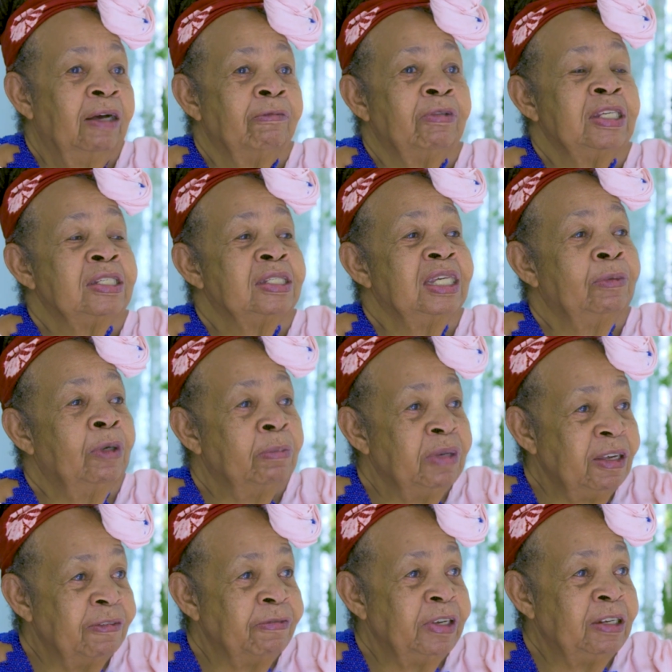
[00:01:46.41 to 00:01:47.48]
to say what
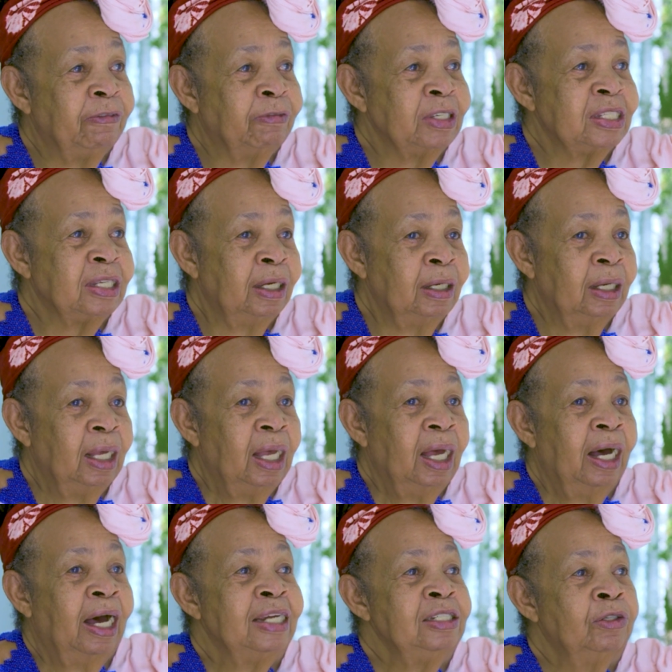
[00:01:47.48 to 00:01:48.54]
me feel for say,
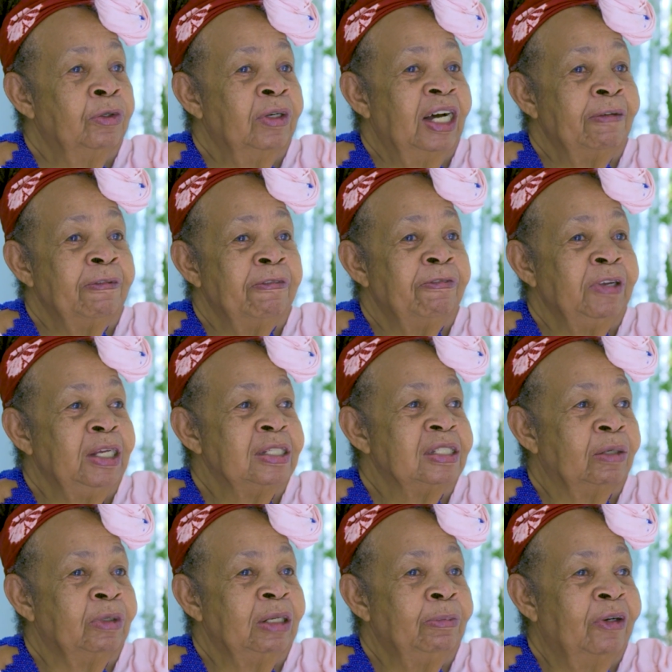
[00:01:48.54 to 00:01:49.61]
and don't have to feel so well,